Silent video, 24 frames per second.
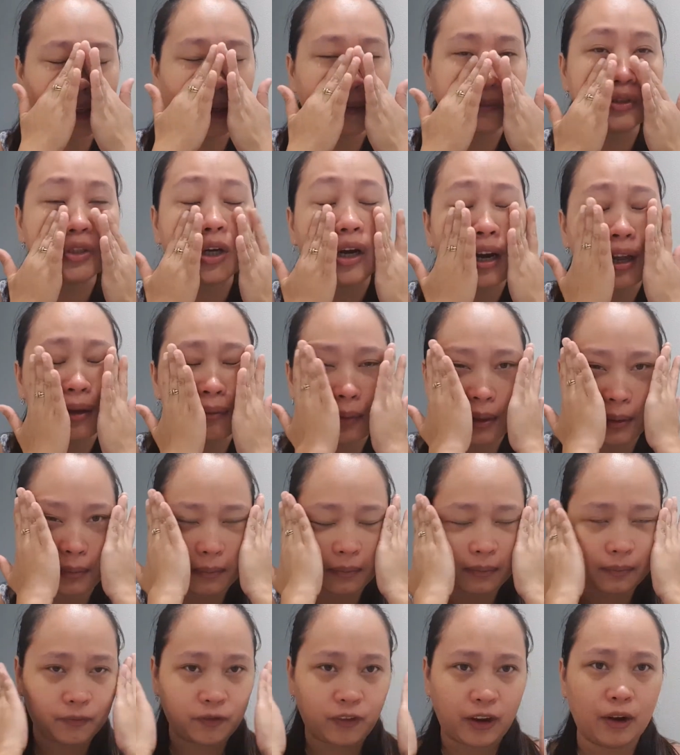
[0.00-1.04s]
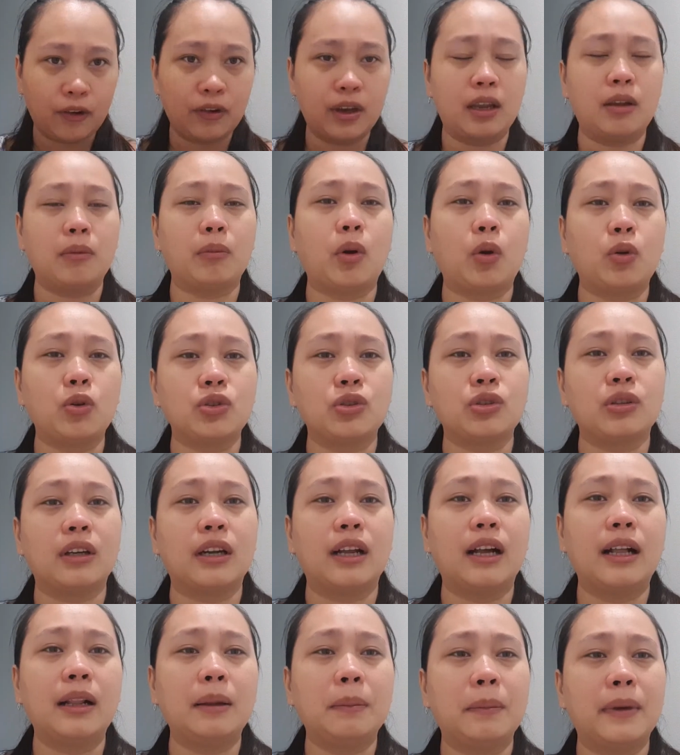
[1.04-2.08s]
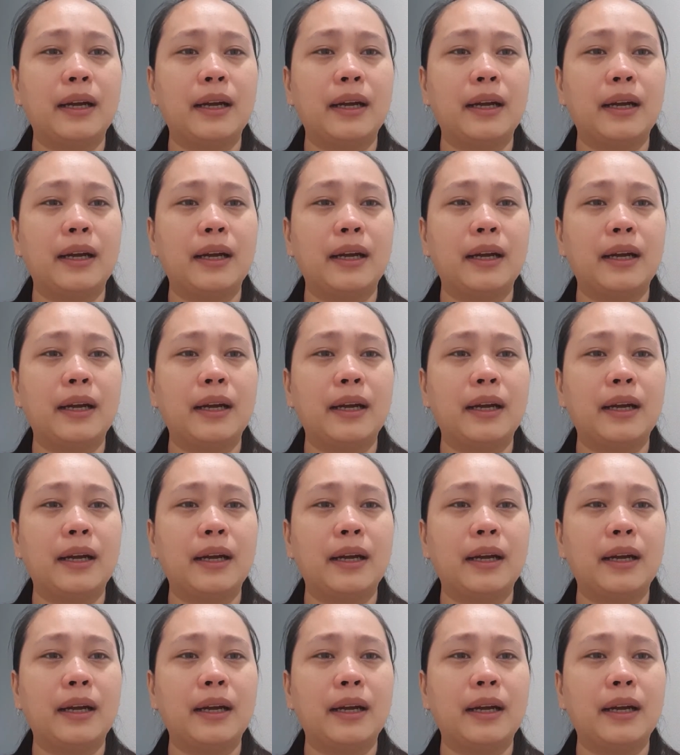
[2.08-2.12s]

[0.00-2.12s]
I'm sorry I've been very emotional,